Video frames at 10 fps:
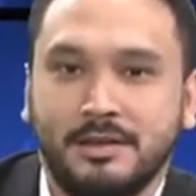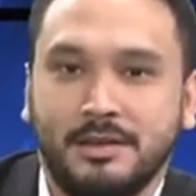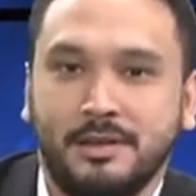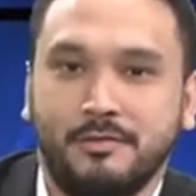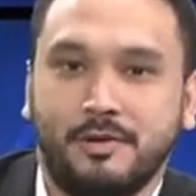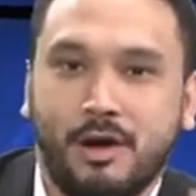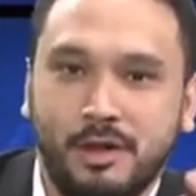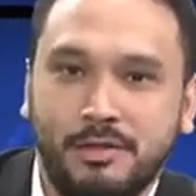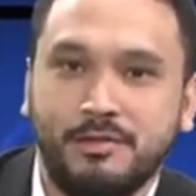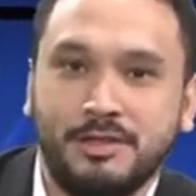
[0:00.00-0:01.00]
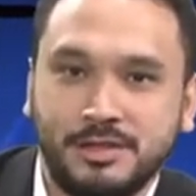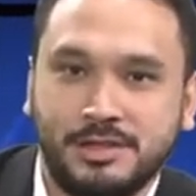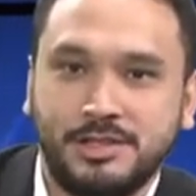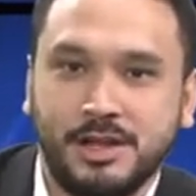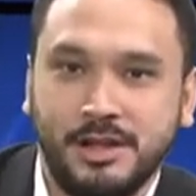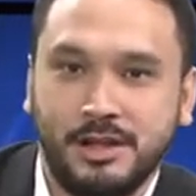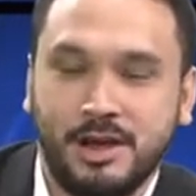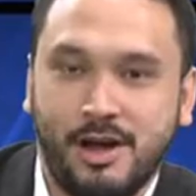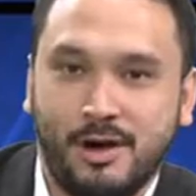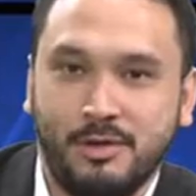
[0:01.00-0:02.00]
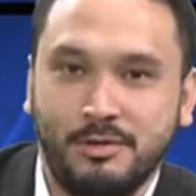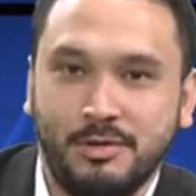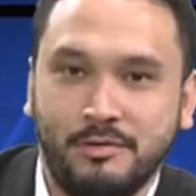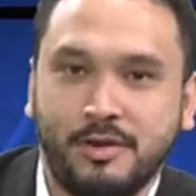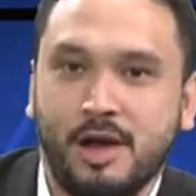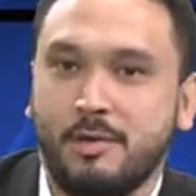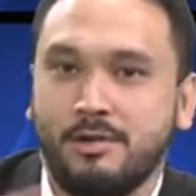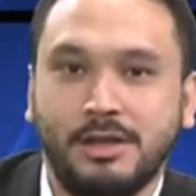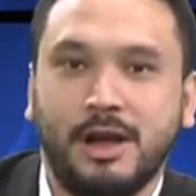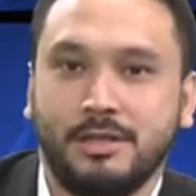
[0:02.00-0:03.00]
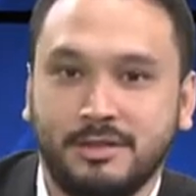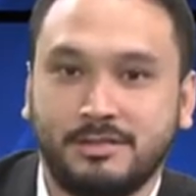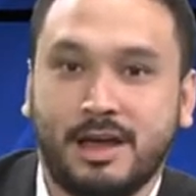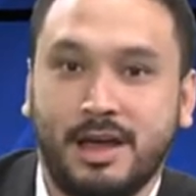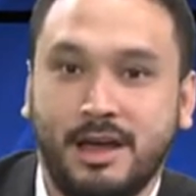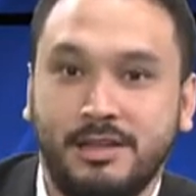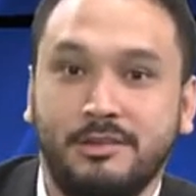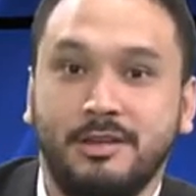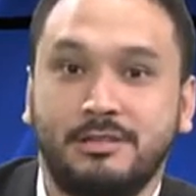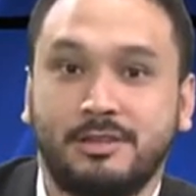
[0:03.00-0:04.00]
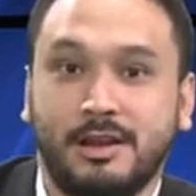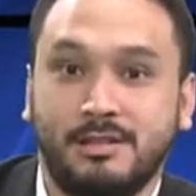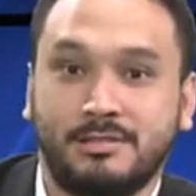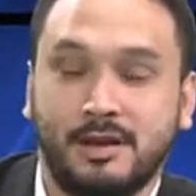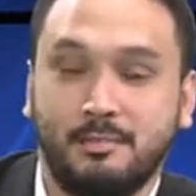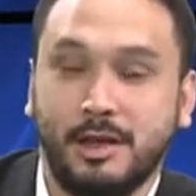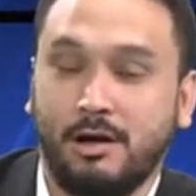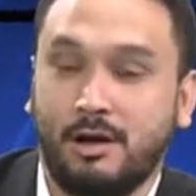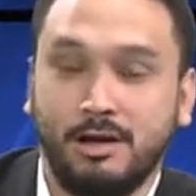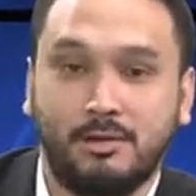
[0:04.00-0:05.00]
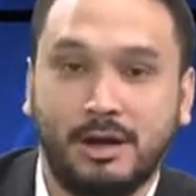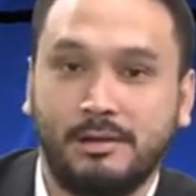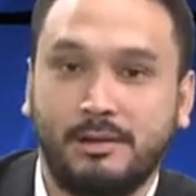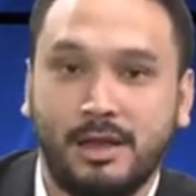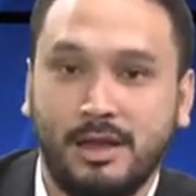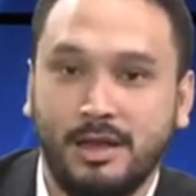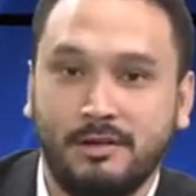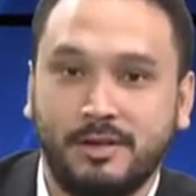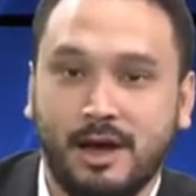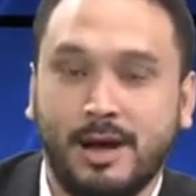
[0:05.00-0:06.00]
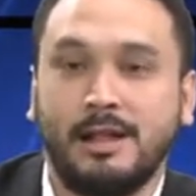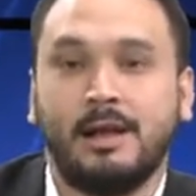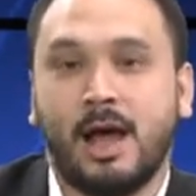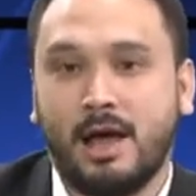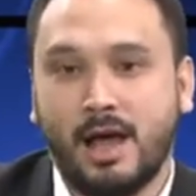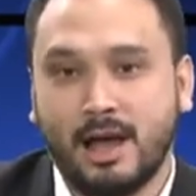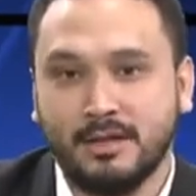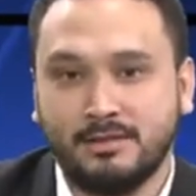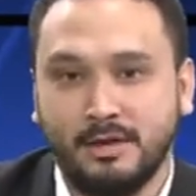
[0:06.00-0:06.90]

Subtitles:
You've gone through this journey now, you've come out the other side, the results are beyond what any of us, well, I can't say